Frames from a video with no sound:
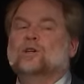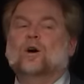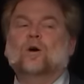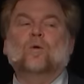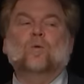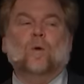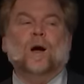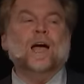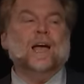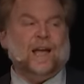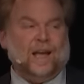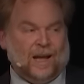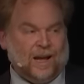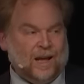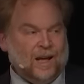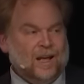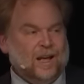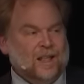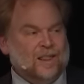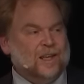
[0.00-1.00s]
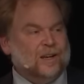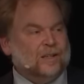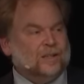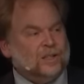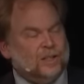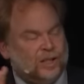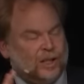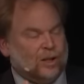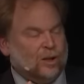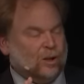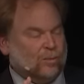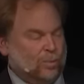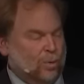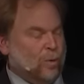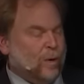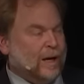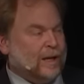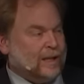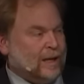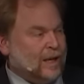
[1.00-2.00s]
no way that a single
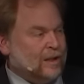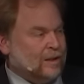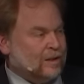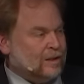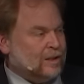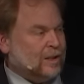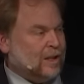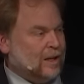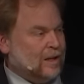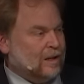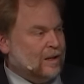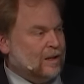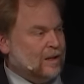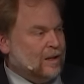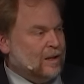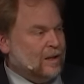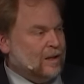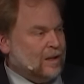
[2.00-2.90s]
point on the sun